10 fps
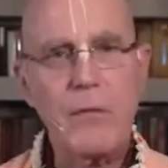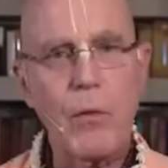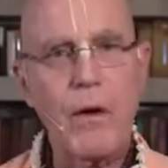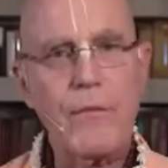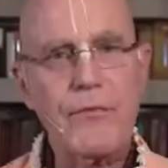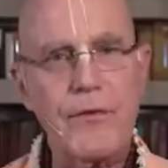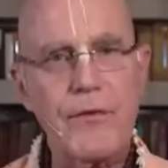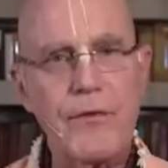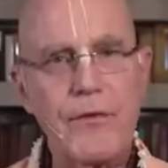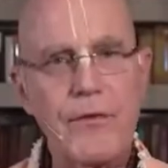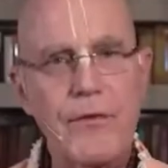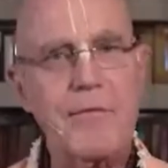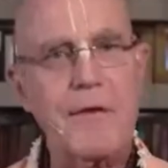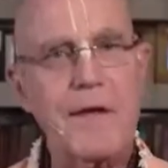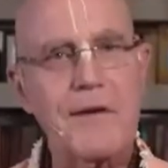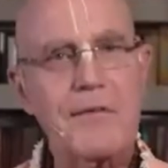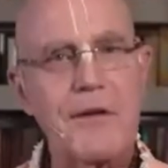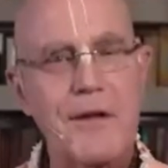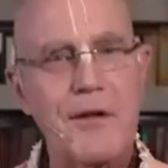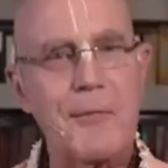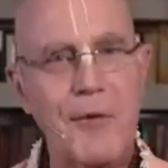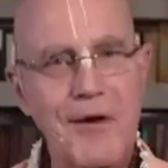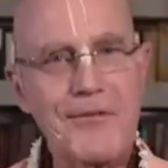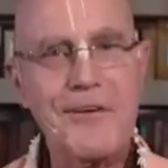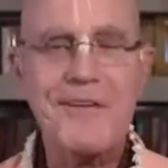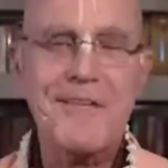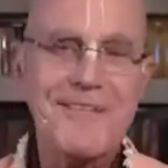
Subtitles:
wealth, sense gratification, and liberation.